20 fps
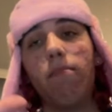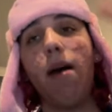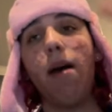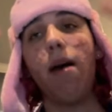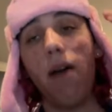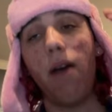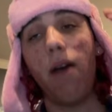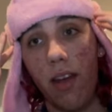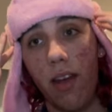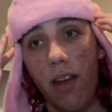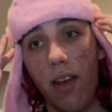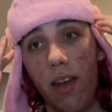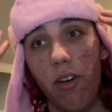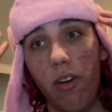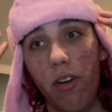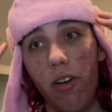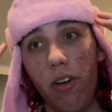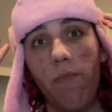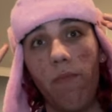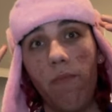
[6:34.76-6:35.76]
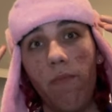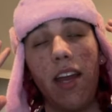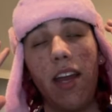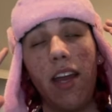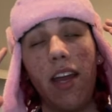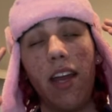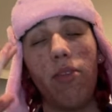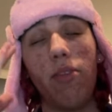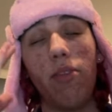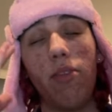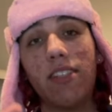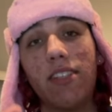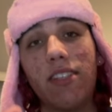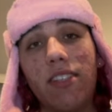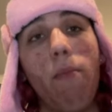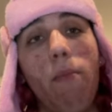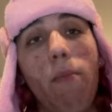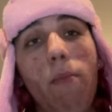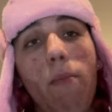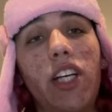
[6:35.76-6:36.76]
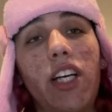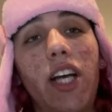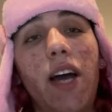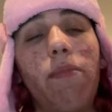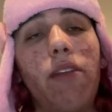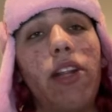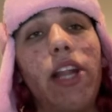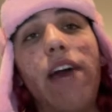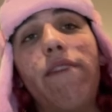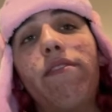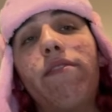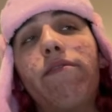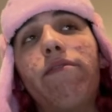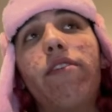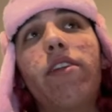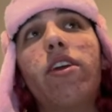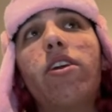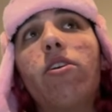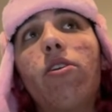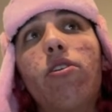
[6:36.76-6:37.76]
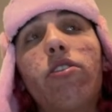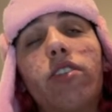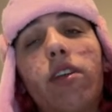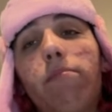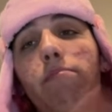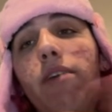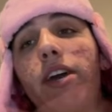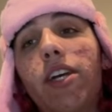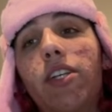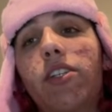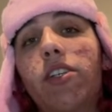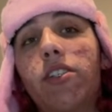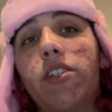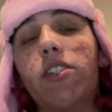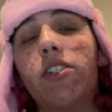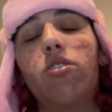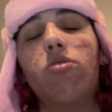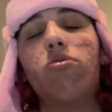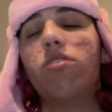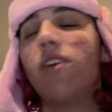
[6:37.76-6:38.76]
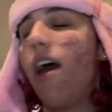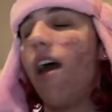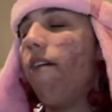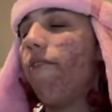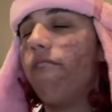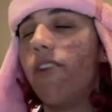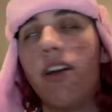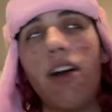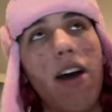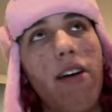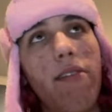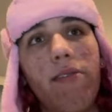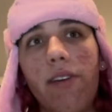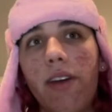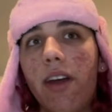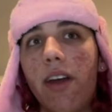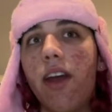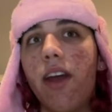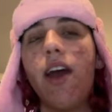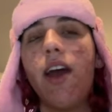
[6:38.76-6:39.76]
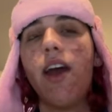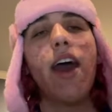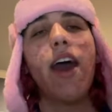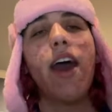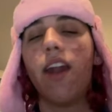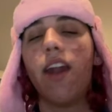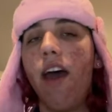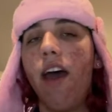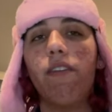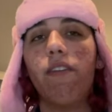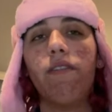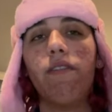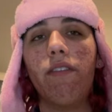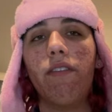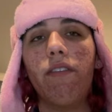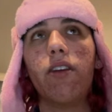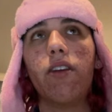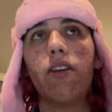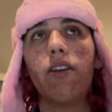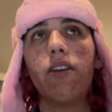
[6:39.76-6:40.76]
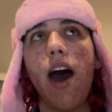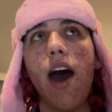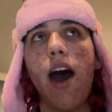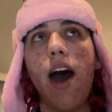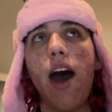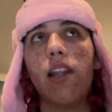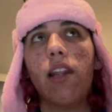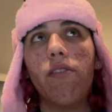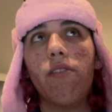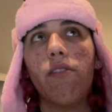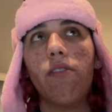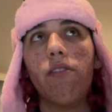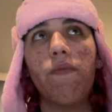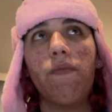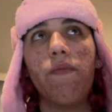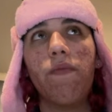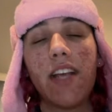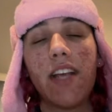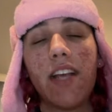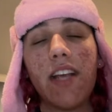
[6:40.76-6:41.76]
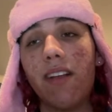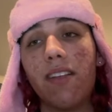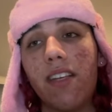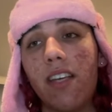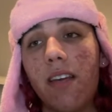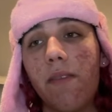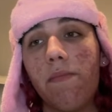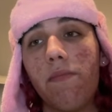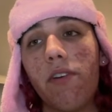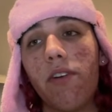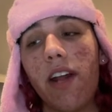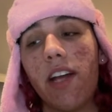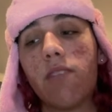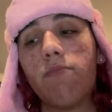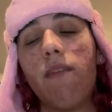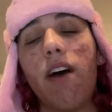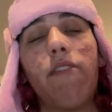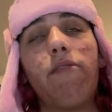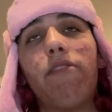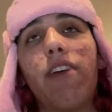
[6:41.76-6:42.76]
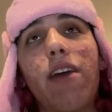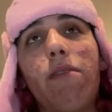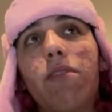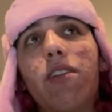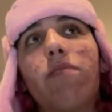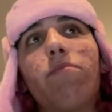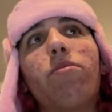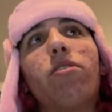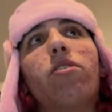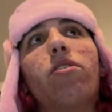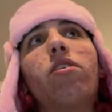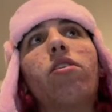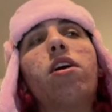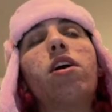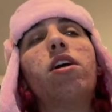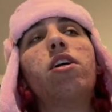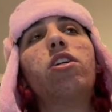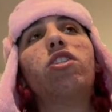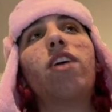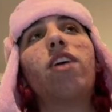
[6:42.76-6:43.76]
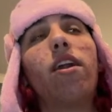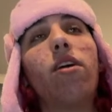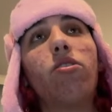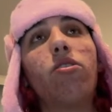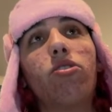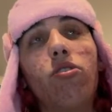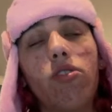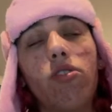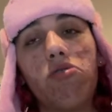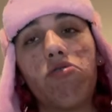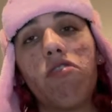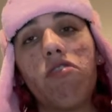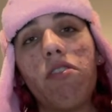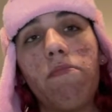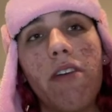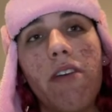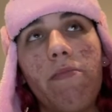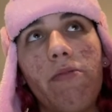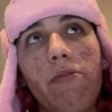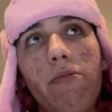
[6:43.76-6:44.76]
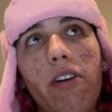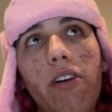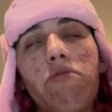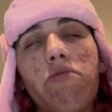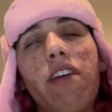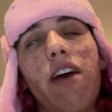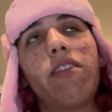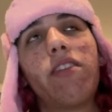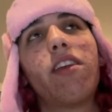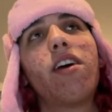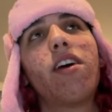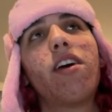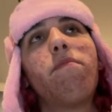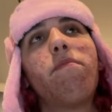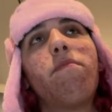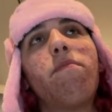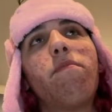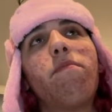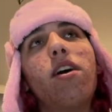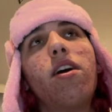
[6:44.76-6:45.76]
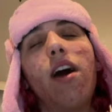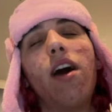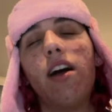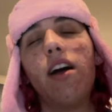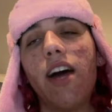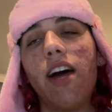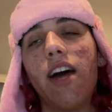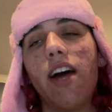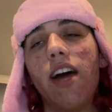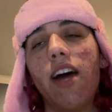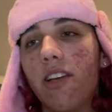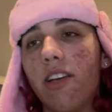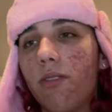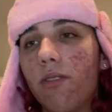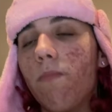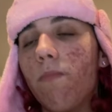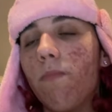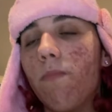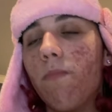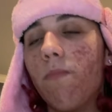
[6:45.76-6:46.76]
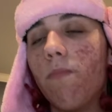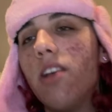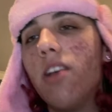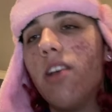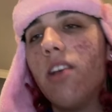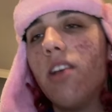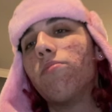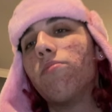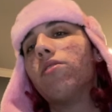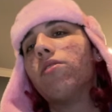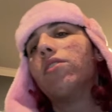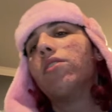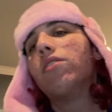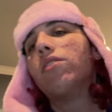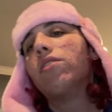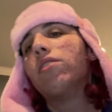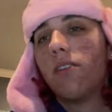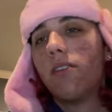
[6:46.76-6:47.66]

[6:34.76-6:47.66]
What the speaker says: my mind, bro. Like, makes all my shit come to life in videos and pictures, and shoots every cover and every video. I love, that's my team, bro. That's my family, bro. Shout out those three people, because without them, a lot of things wouldn't be possible.